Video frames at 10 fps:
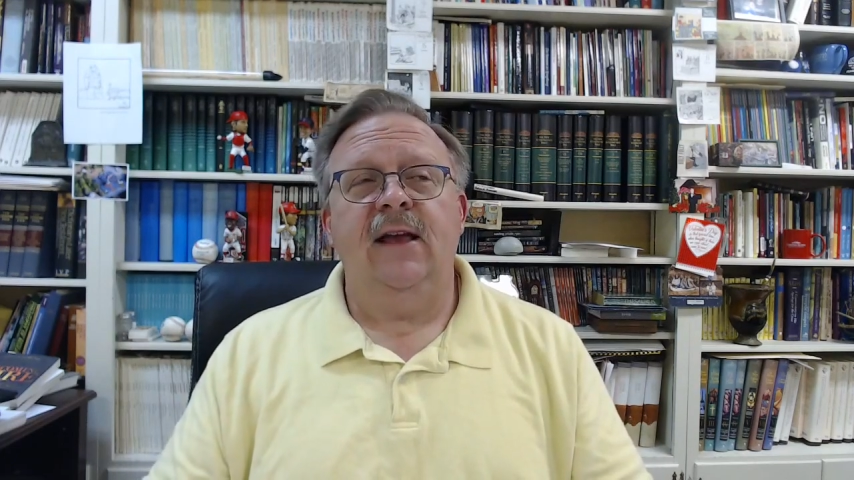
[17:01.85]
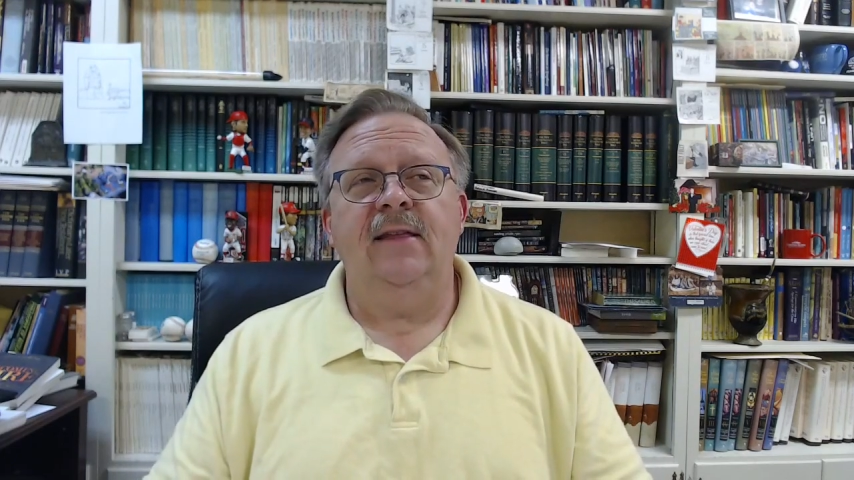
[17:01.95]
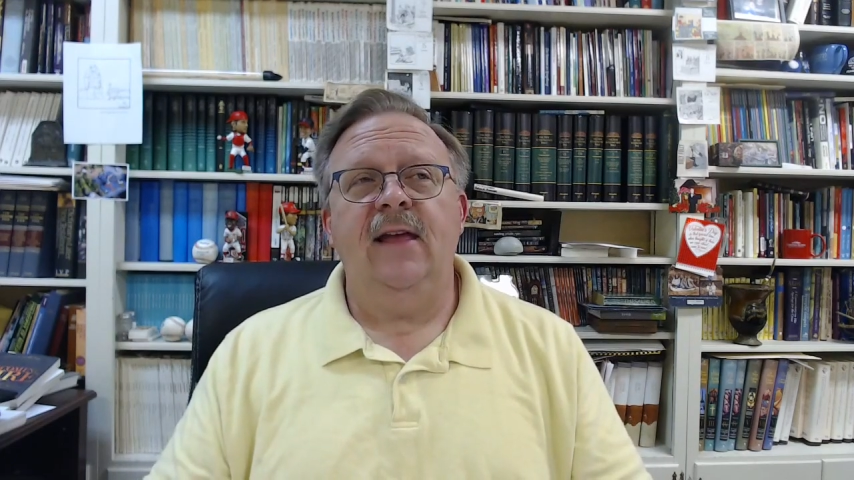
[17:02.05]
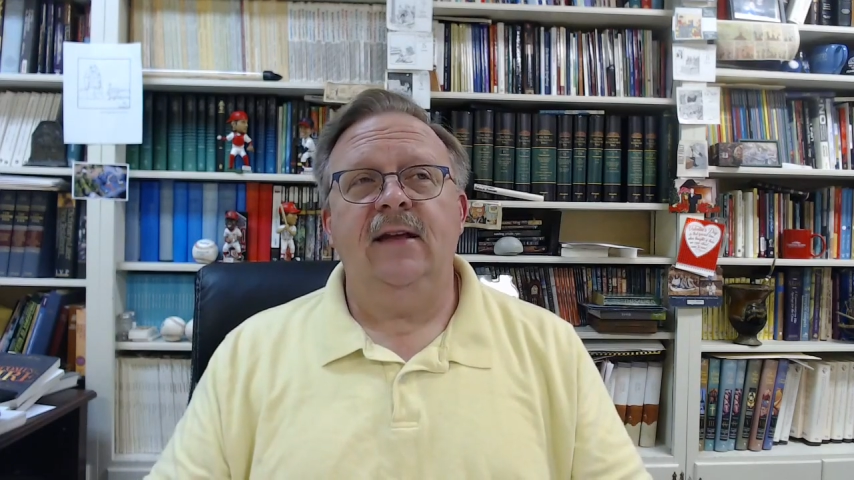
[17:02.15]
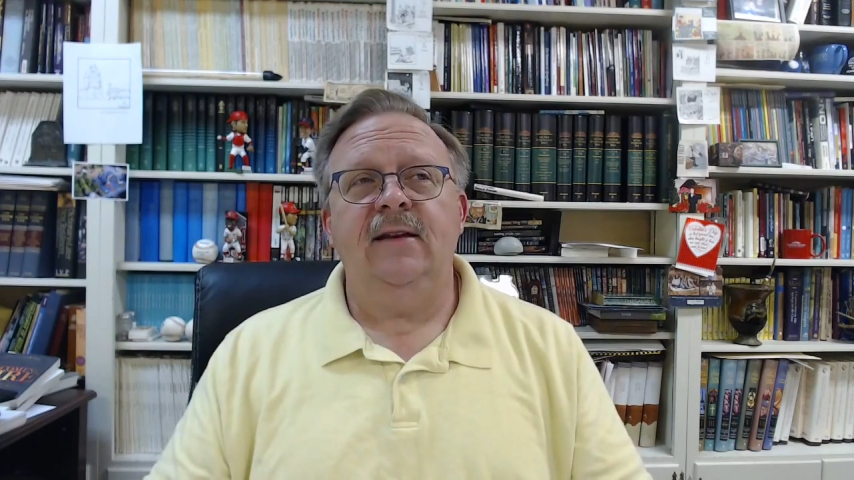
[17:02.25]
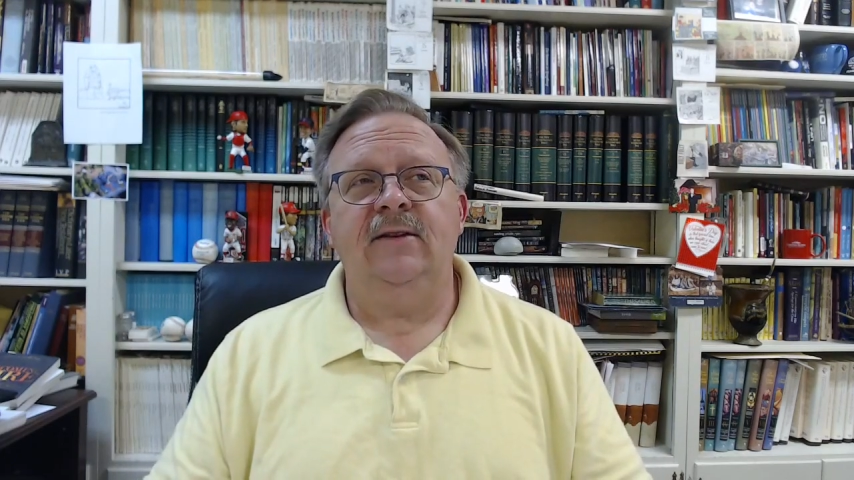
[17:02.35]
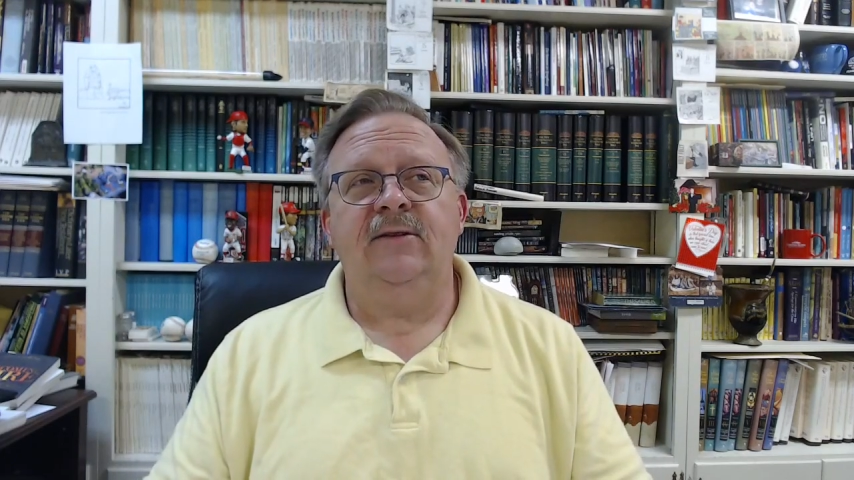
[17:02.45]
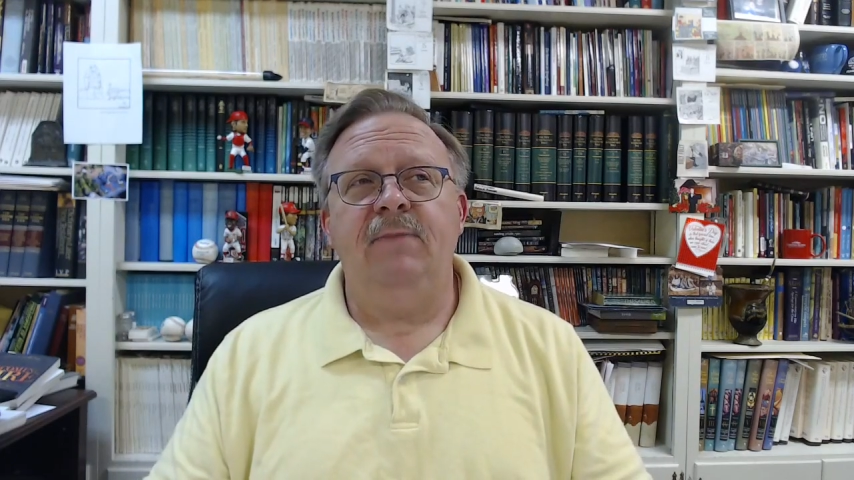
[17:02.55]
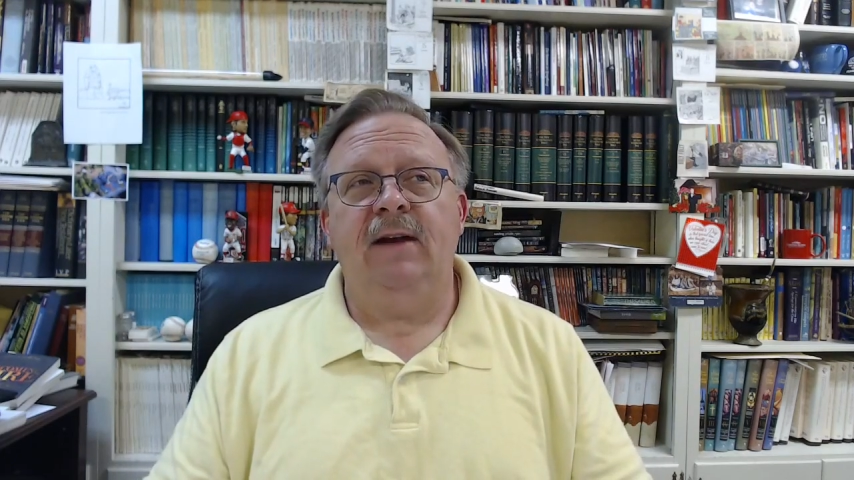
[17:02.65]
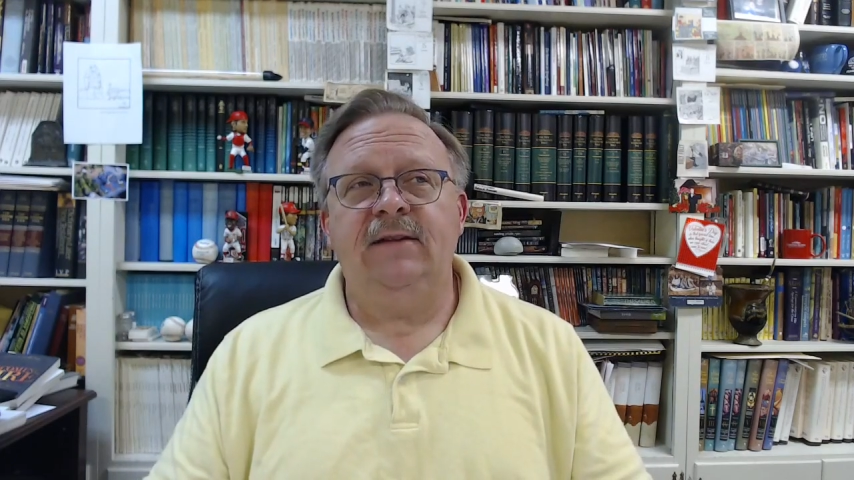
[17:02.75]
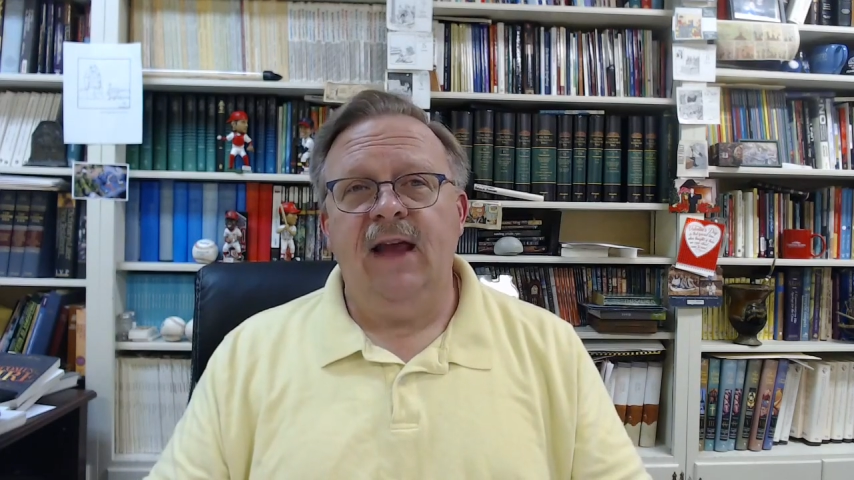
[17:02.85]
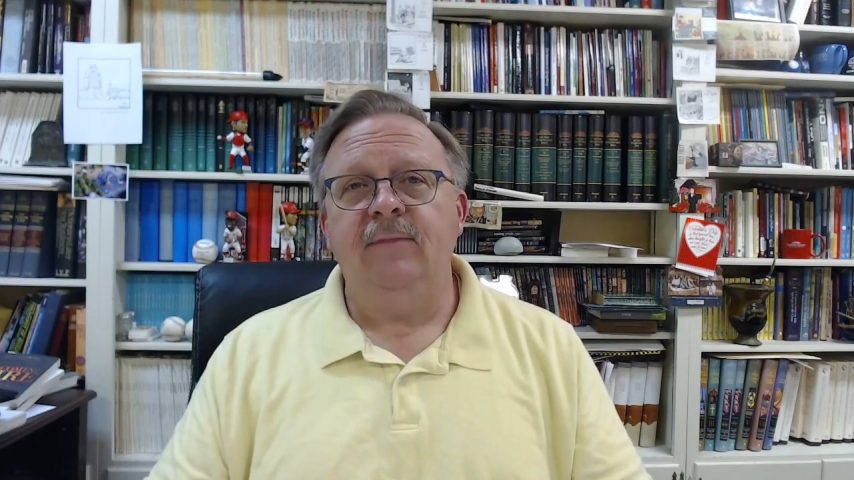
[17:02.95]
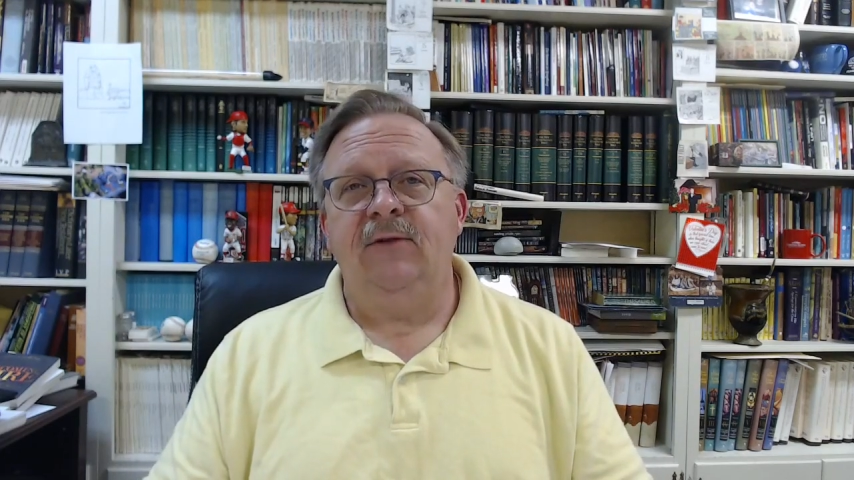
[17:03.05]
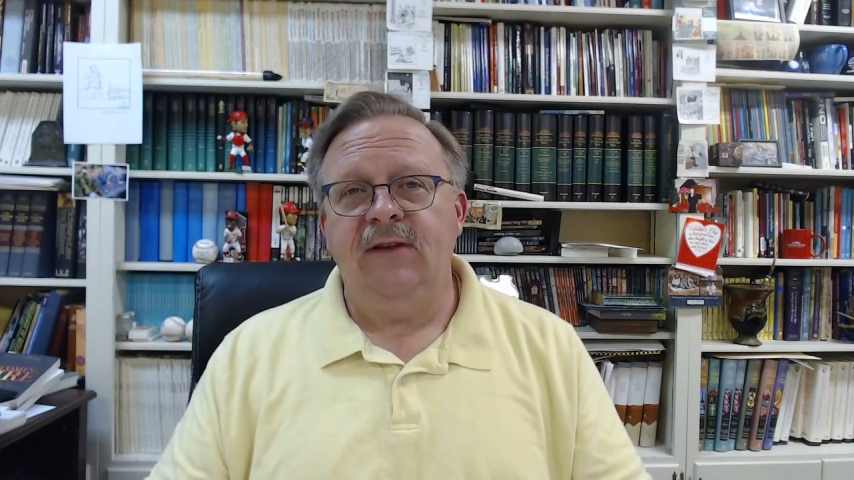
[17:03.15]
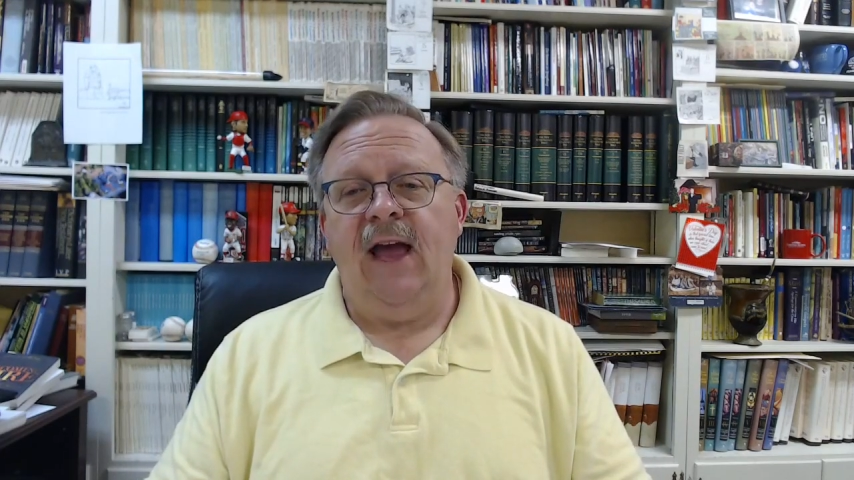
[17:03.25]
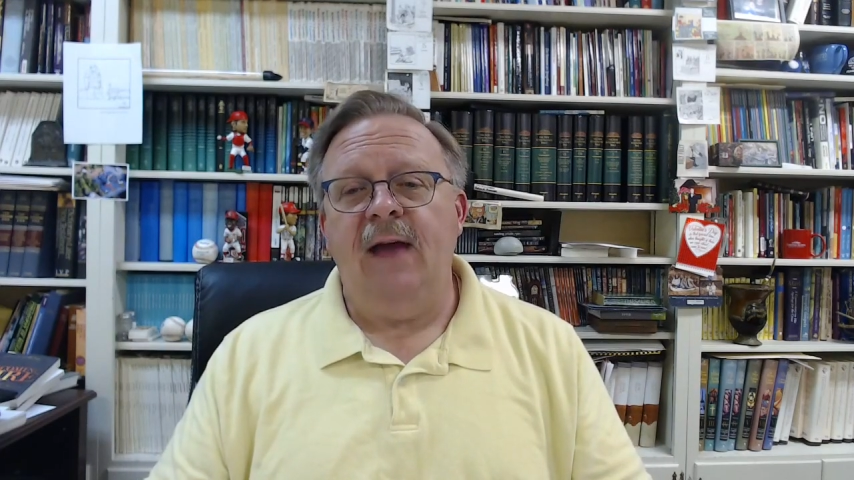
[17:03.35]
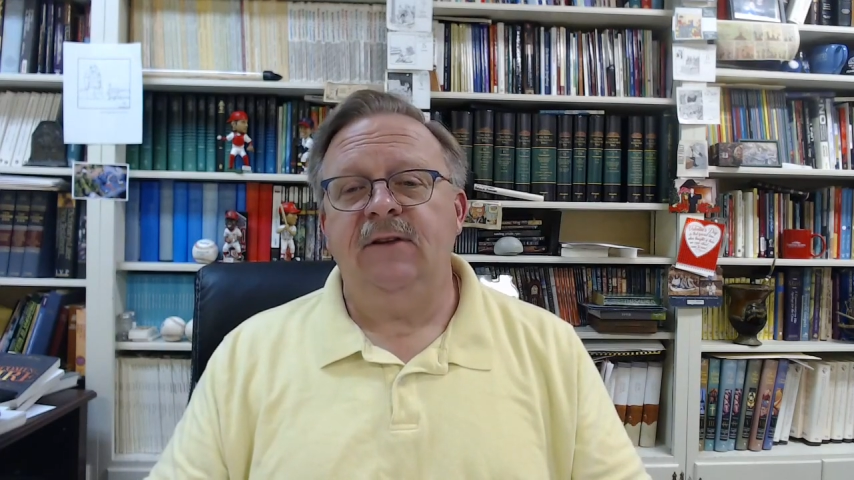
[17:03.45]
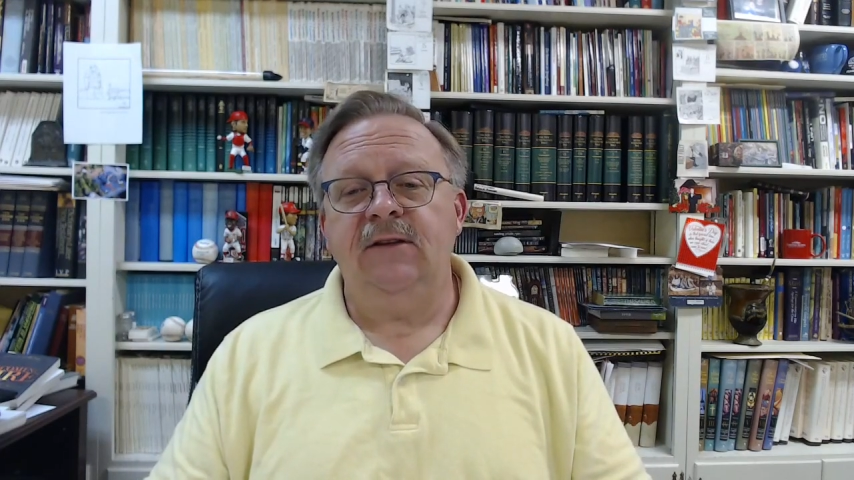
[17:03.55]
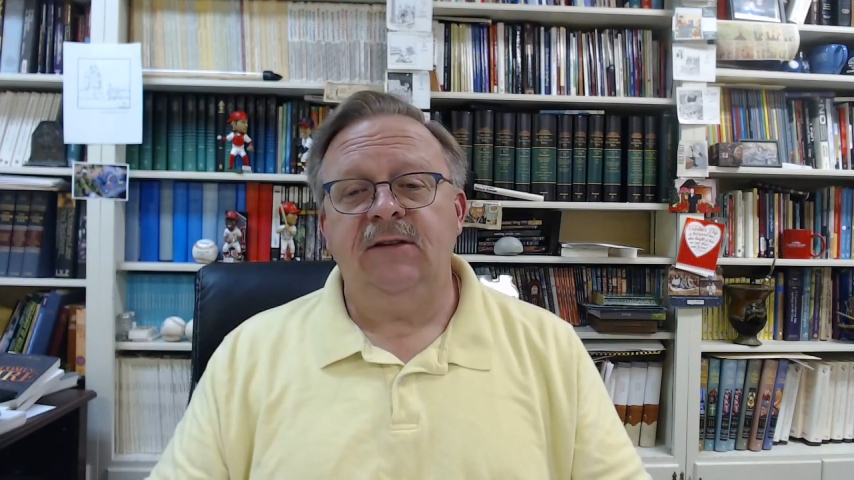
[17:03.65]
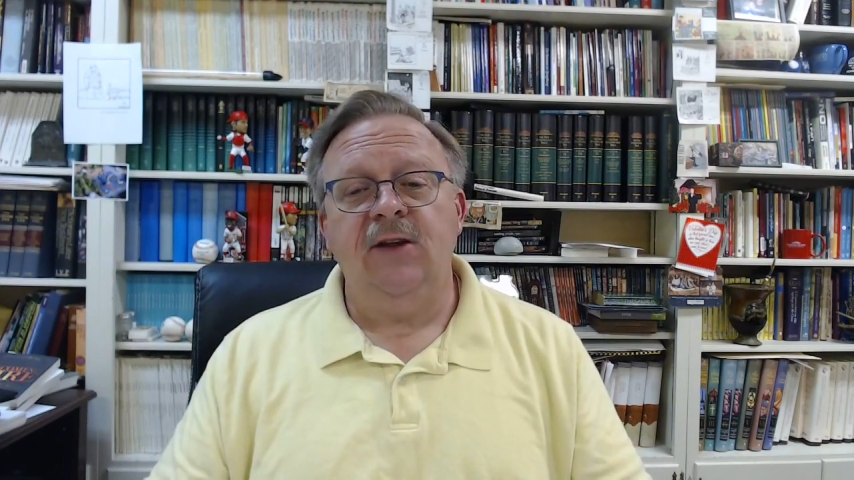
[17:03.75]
and that is, by Samuel's absence,